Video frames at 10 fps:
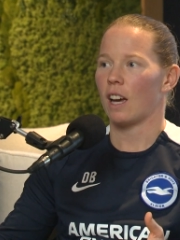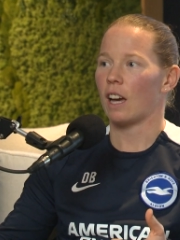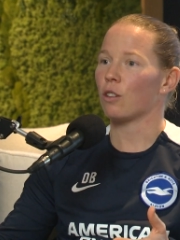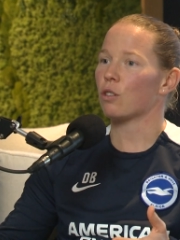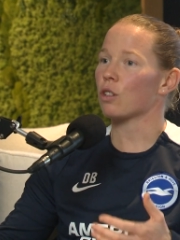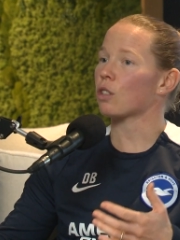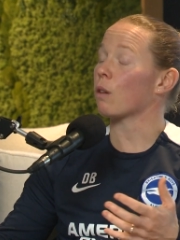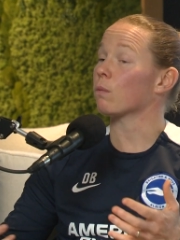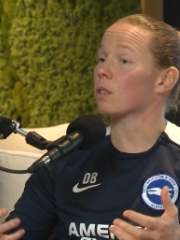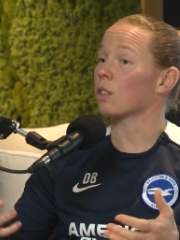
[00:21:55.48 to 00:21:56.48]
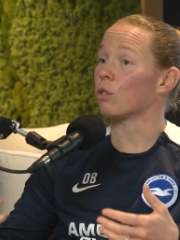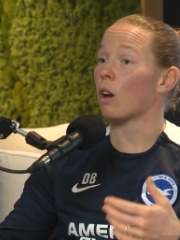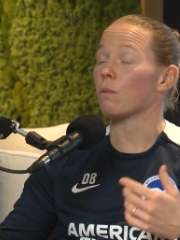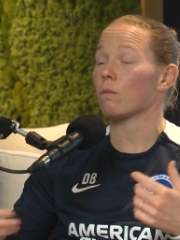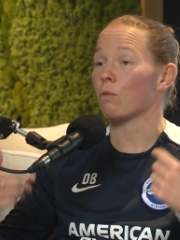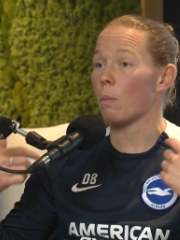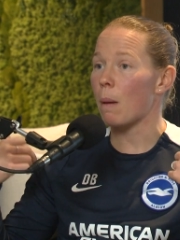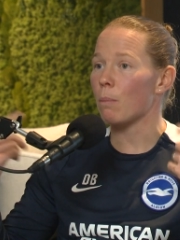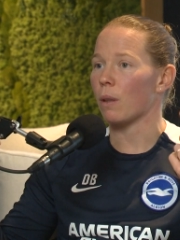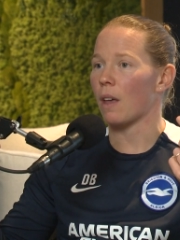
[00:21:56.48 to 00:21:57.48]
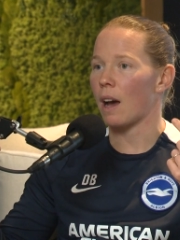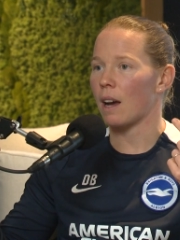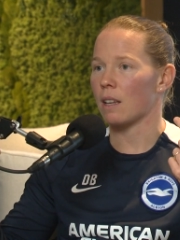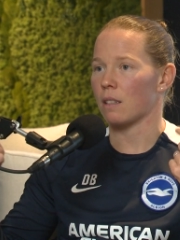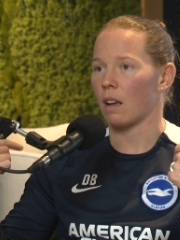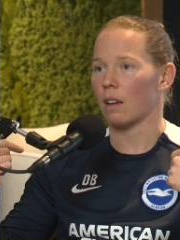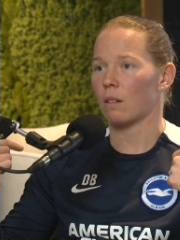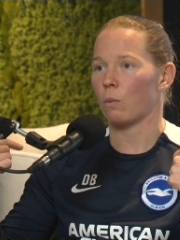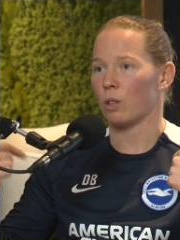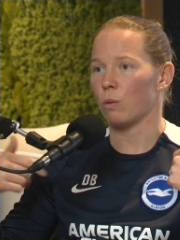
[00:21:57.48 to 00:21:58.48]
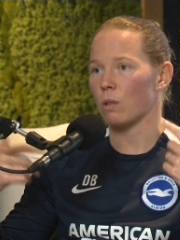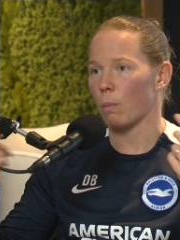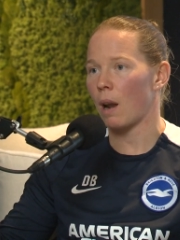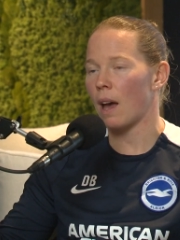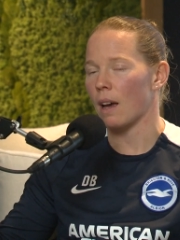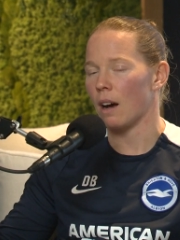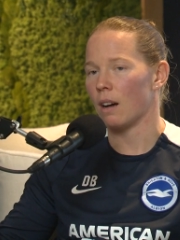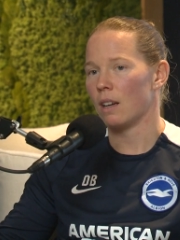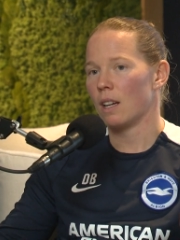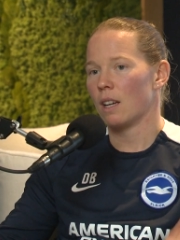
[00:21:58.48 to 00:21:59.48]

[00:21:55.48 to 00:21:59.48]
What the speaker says: and you just don't remember that as like when you was a player.